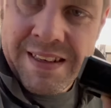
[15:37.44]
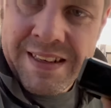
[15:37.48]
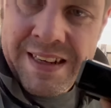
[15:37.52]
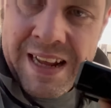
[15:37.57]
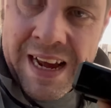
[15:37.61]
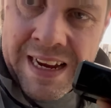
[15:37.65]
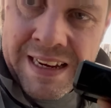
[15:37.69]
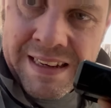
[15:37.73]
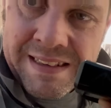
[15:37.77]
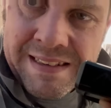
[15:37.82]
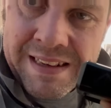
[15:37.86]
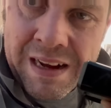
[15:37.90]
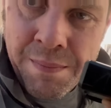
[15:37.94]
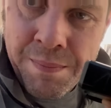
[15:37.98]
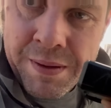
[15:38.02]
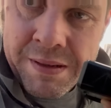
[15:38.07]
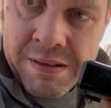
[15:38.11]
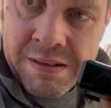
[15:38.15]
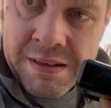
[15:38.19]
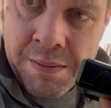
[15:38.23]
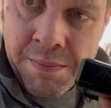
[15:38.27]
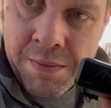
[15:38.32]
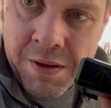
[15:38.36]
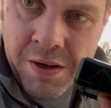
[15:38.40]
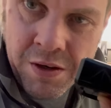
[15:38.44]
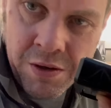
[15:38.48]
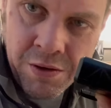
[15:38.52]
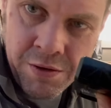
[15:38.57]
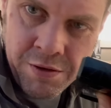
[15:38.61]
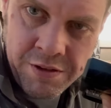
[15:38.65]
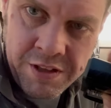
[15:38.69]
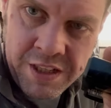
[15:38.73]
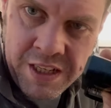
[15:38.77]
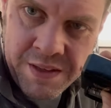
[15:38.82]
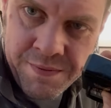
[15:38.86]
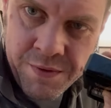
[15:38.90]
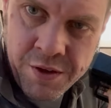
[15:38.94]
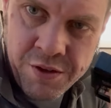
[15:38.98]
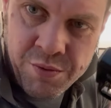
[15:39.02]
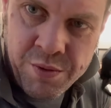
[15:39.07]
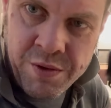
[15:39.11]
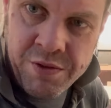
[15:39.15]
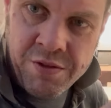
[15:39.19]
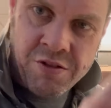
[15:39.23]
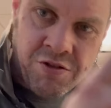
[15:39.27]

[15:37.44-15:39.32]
date stamp I stamped the corners of the invoice with.